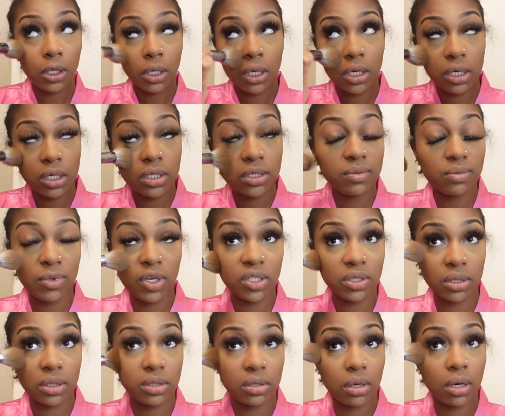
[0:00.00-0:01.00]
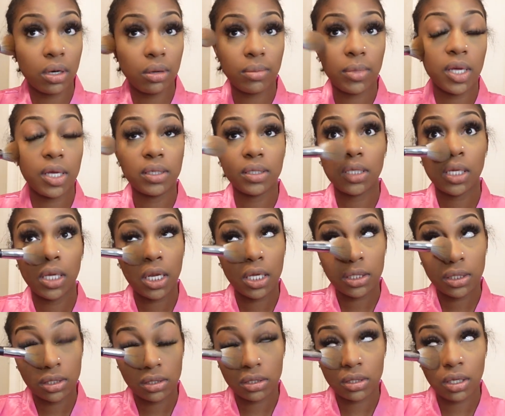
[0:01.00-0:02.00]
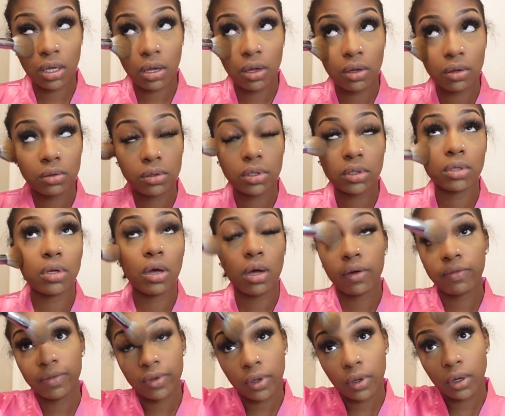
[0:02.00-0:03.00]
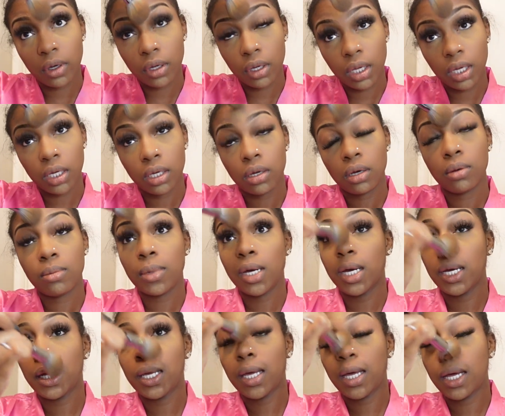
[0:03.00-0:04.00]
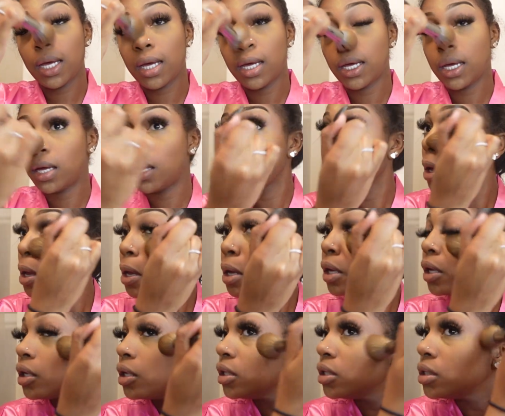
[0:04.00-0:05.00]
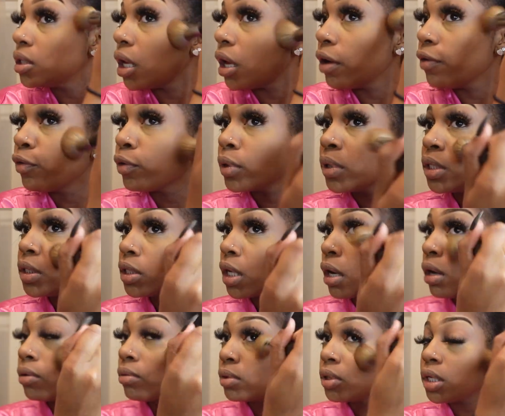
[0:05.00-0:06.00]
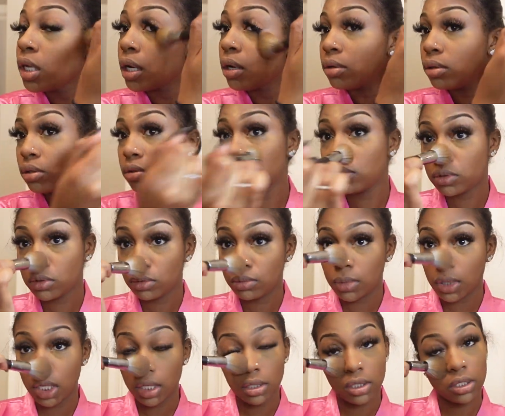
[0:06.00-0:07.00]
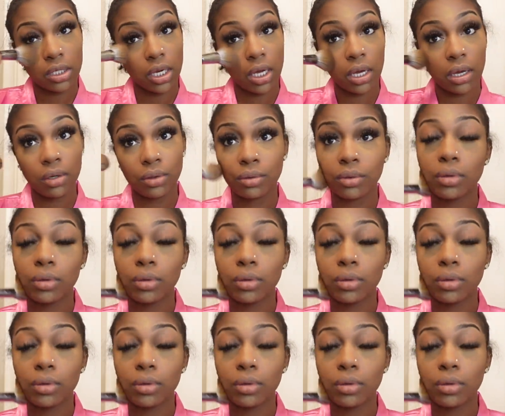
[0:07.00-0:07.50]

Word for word: And these brushes are amazing. They so soft, y'all. Like, oh my God. It's effortless. I don't really gotta do too much now.